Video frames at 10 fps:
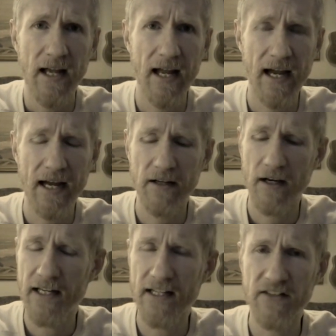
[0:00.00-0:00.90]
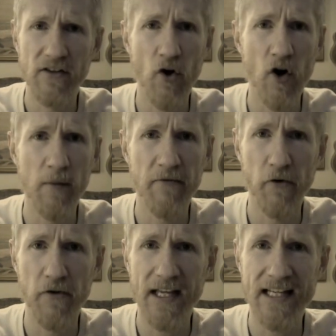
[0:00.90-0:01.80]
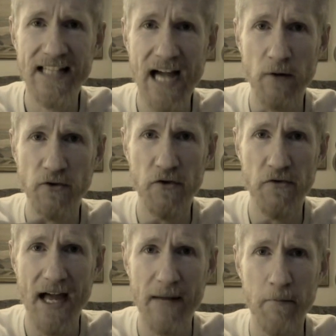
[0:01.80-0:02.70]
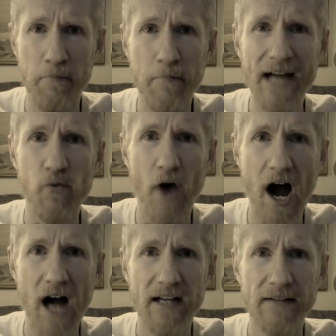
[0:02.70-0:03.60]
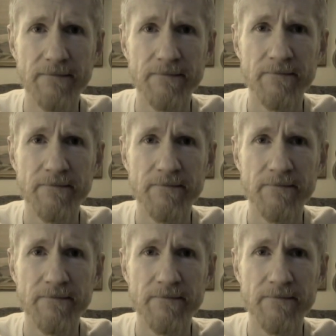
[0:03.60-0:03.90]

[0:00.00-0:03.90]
And it isn't long before they encounter that bedrock